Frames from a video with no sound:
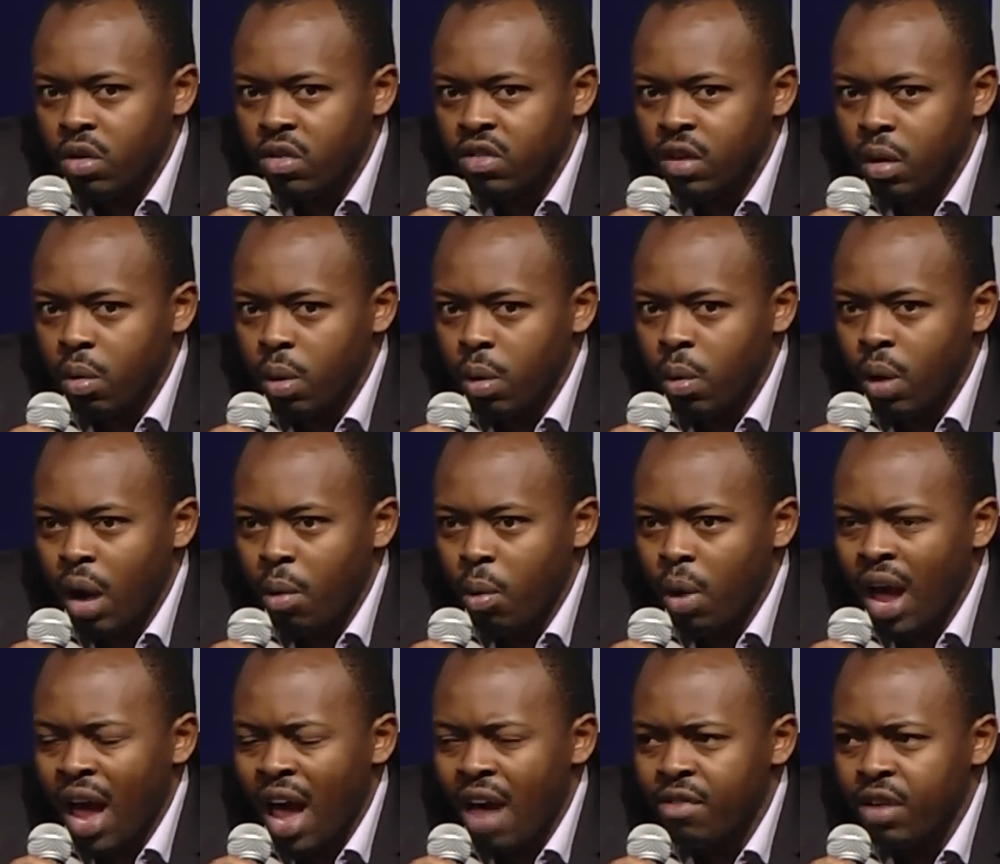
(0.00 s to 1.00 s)
we were
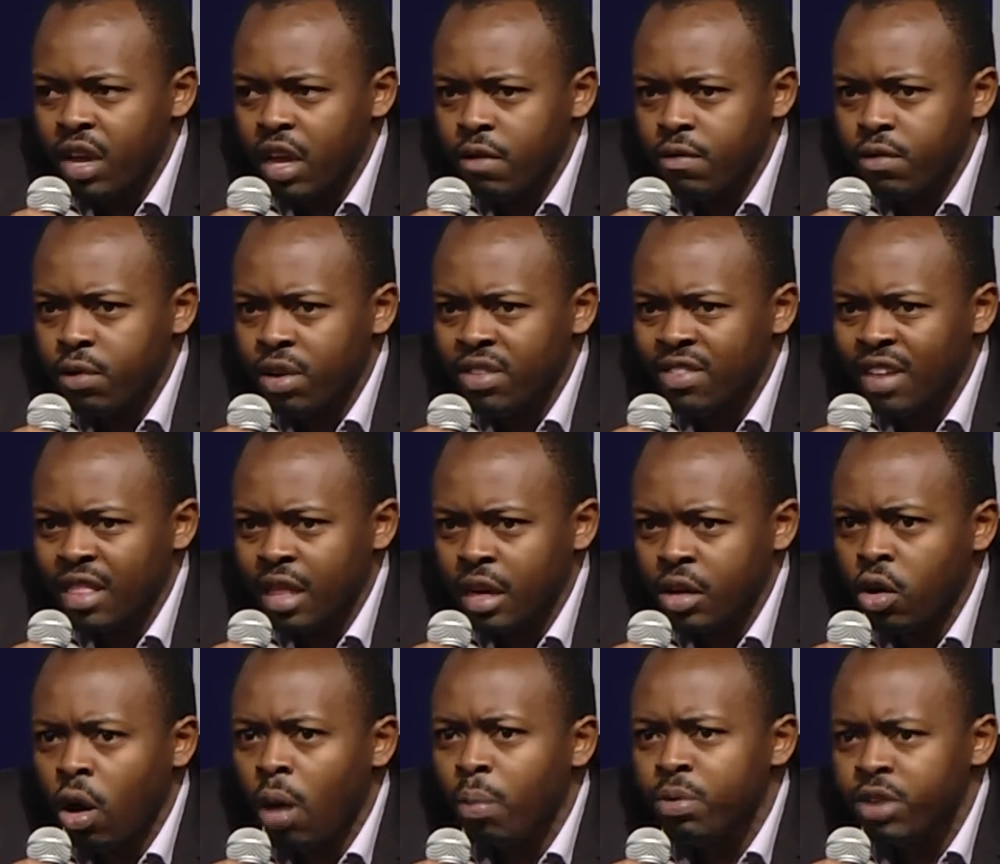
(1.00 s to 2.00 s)
having influence at the
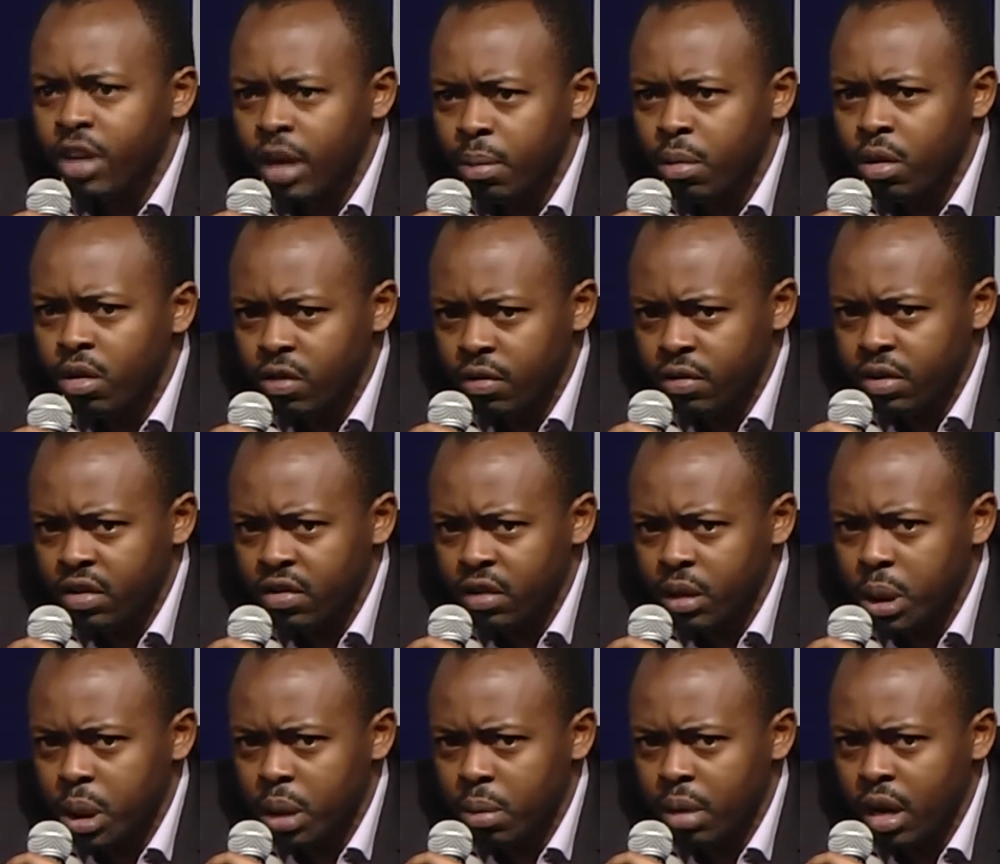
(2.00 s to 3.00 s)
top tables of
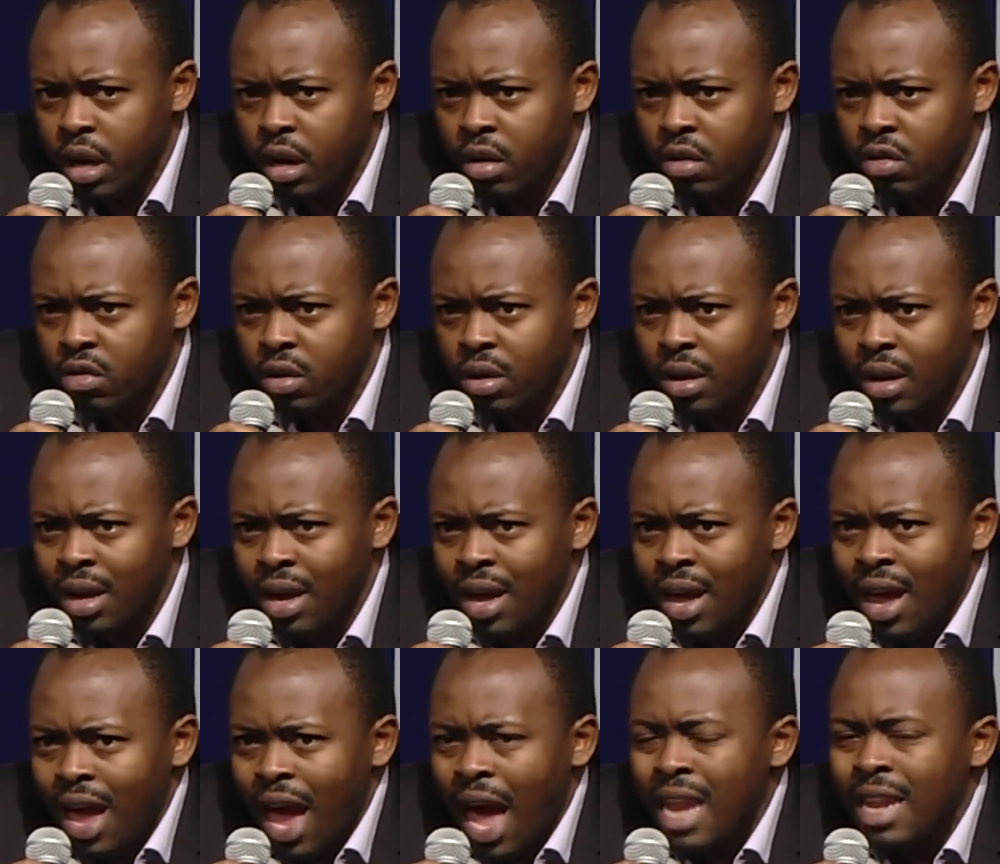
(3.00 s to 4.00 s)
decision makers.
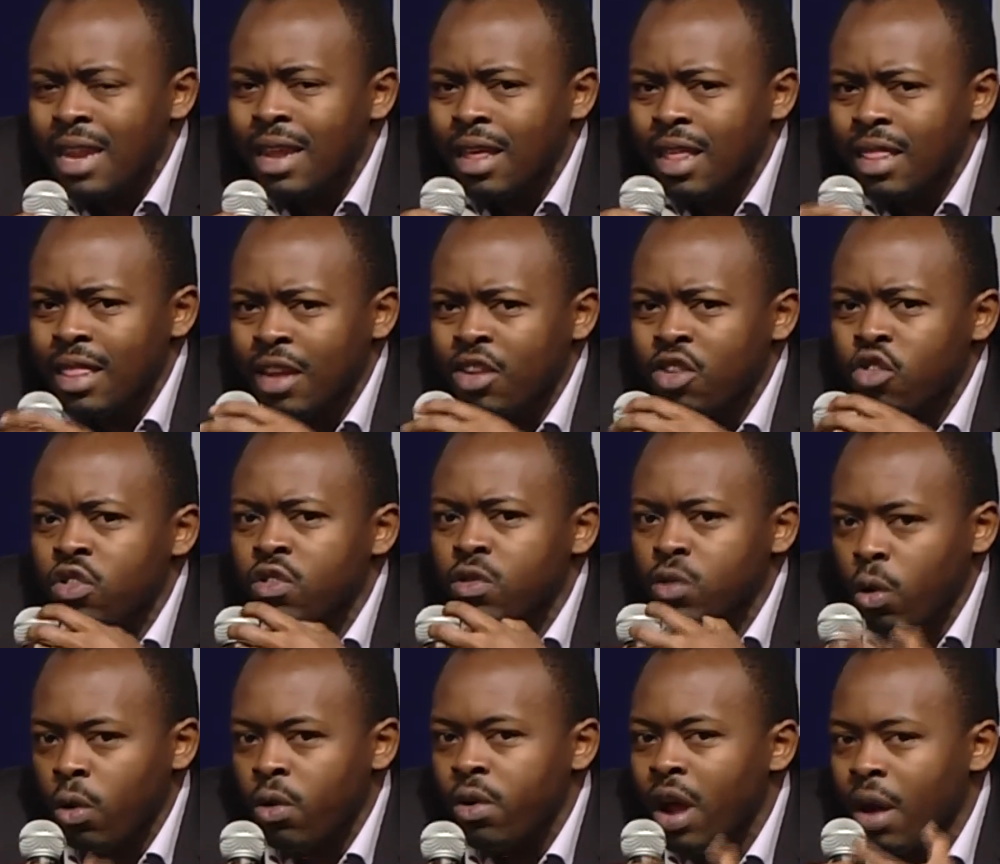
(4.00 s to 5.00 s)
And the
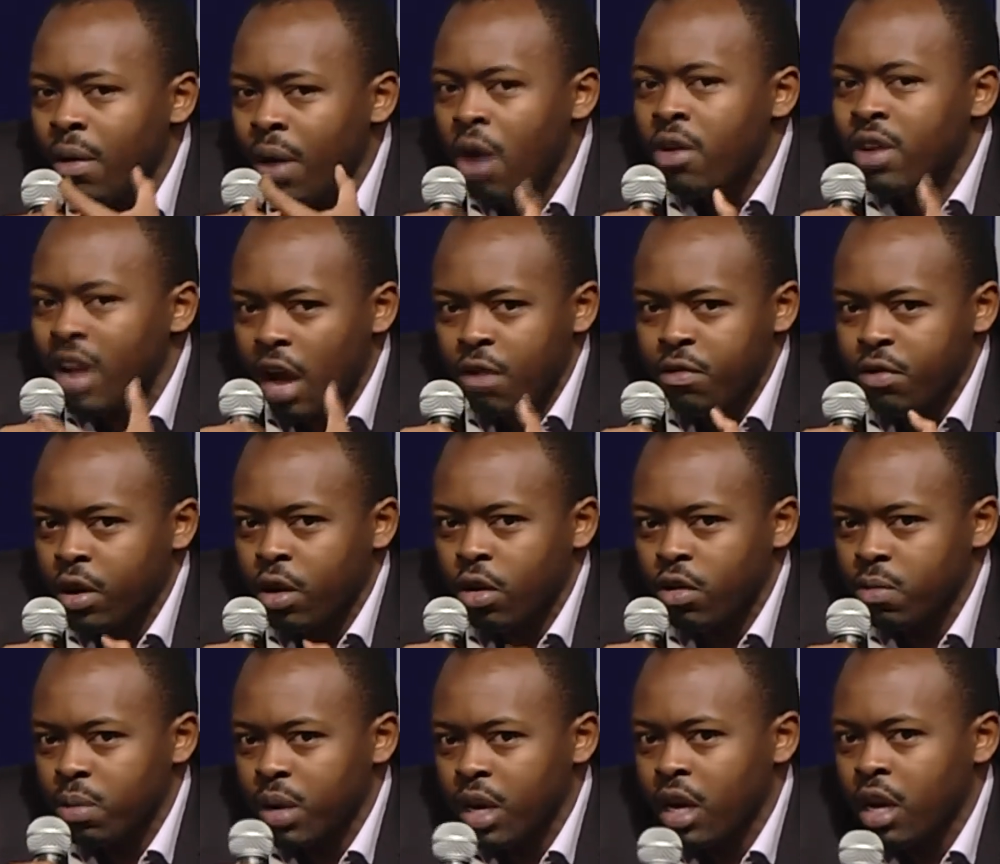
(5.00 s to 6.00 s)
story around Africa was
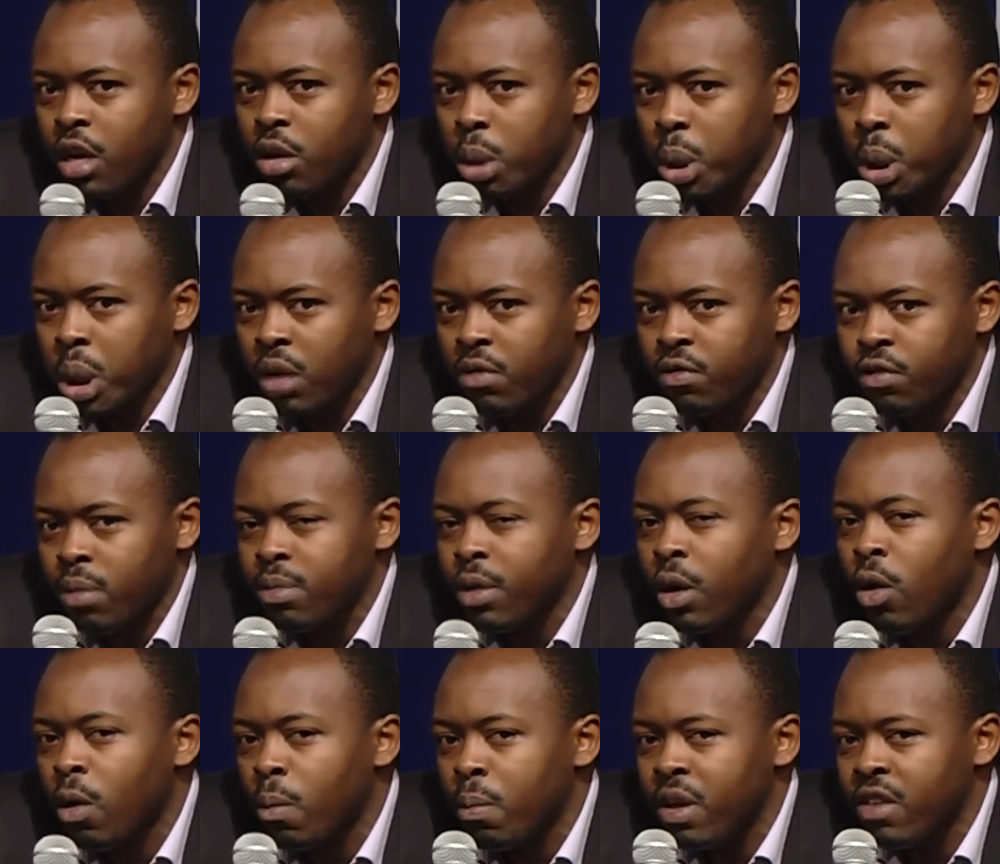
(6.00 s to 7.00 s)
beginning to shift from the
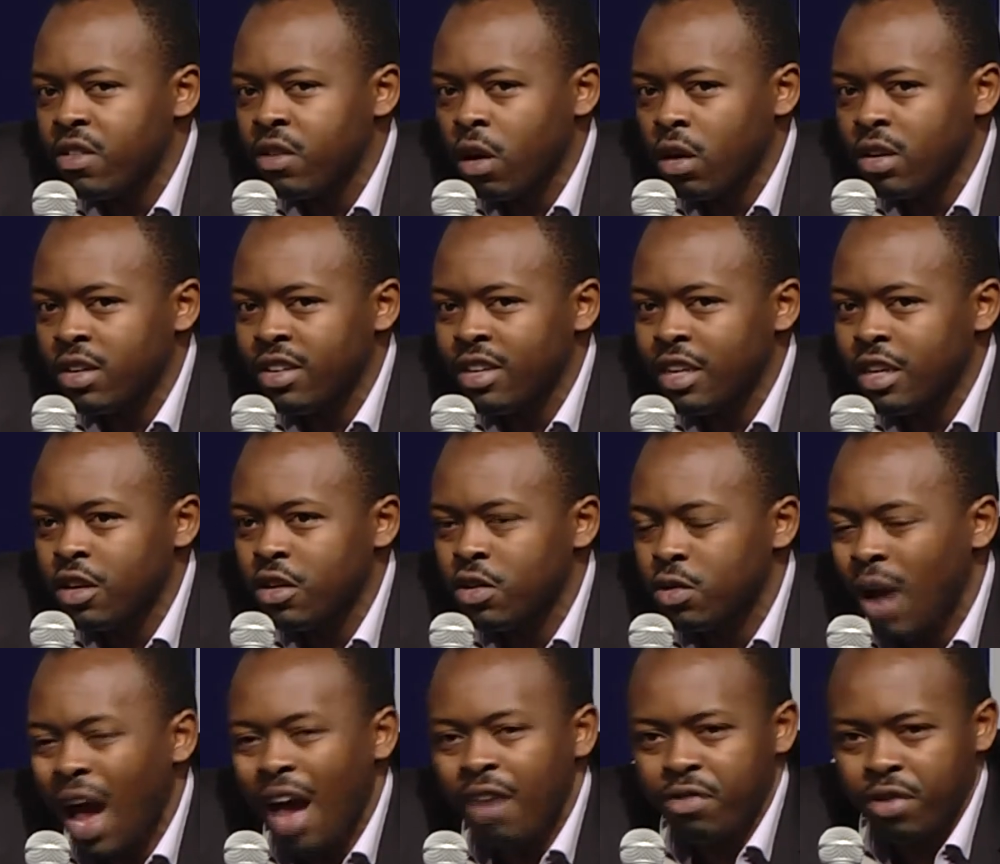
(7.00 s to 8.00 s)
hopeless continent to
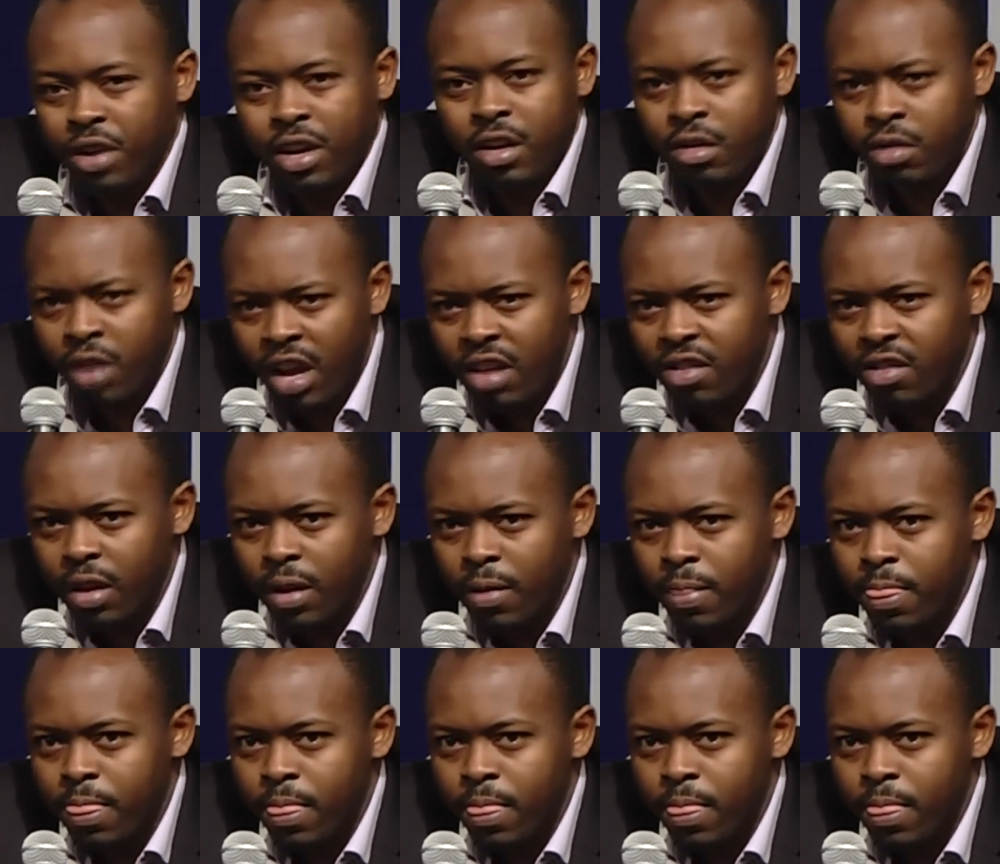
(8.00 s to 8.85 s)
Africa rising.